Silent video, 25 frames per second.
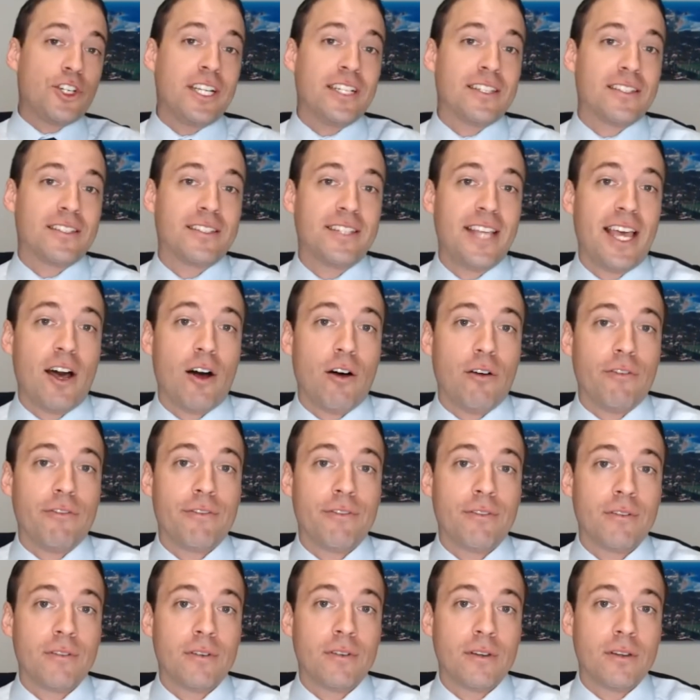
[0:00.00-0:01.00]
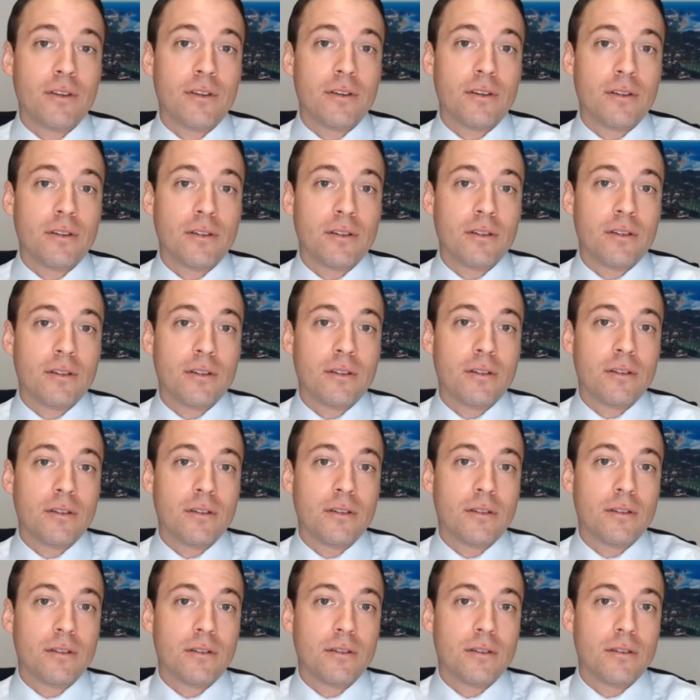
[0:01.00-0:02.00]
itself
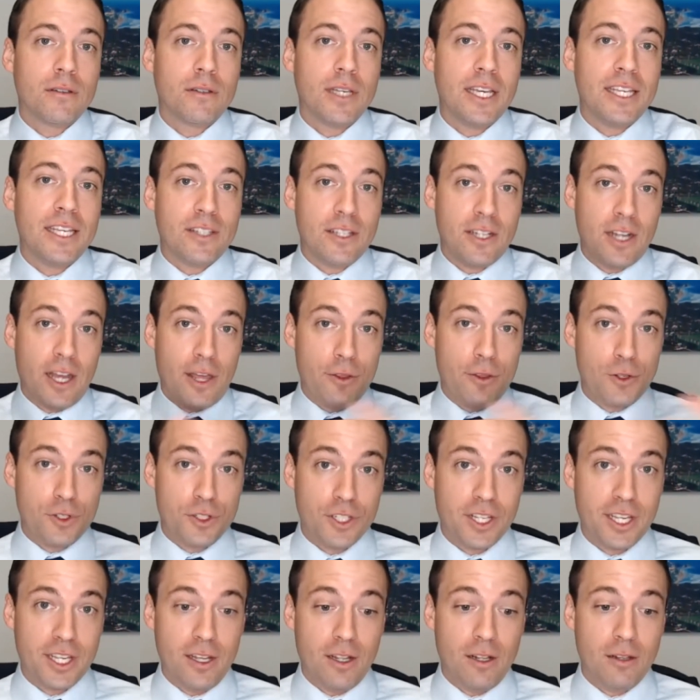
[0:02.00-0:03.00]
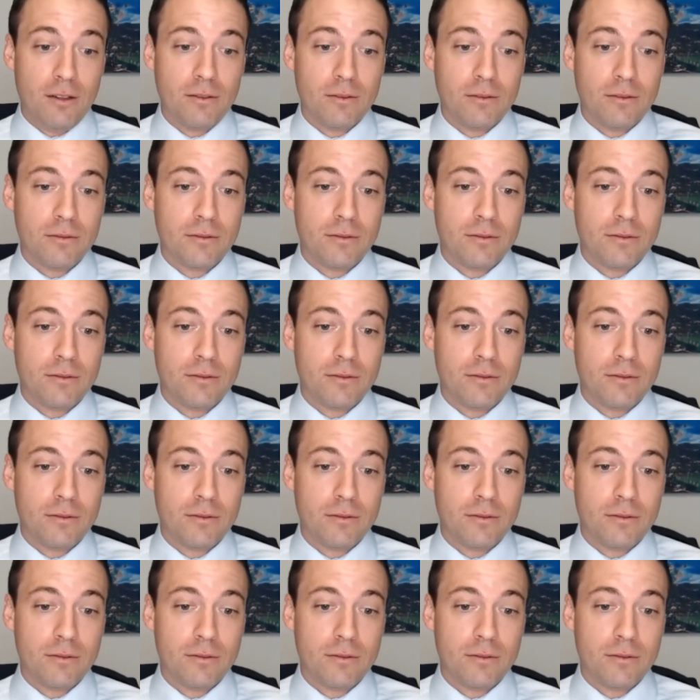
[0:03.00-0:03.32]
is another skill.